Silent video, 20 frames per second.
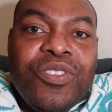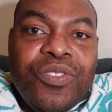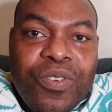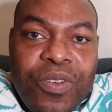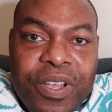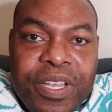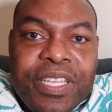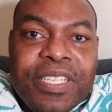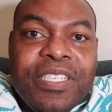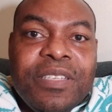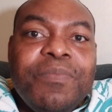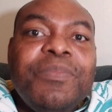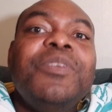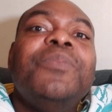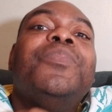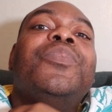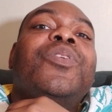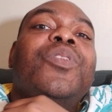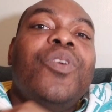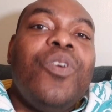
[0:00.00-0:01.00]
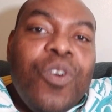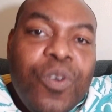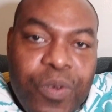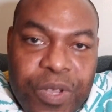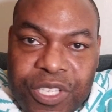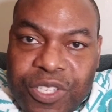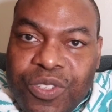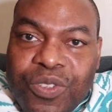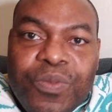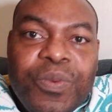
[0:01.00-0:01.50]
talking to people,
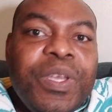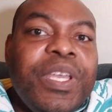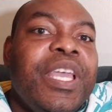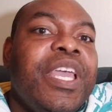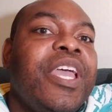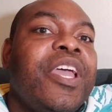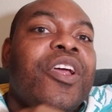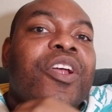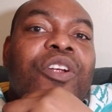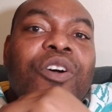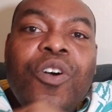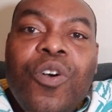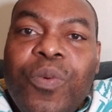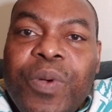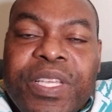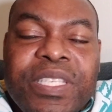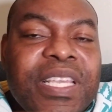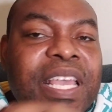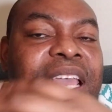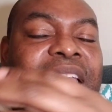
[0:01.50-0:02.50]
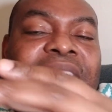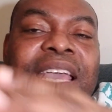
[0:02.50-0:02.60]
always doing hair, always,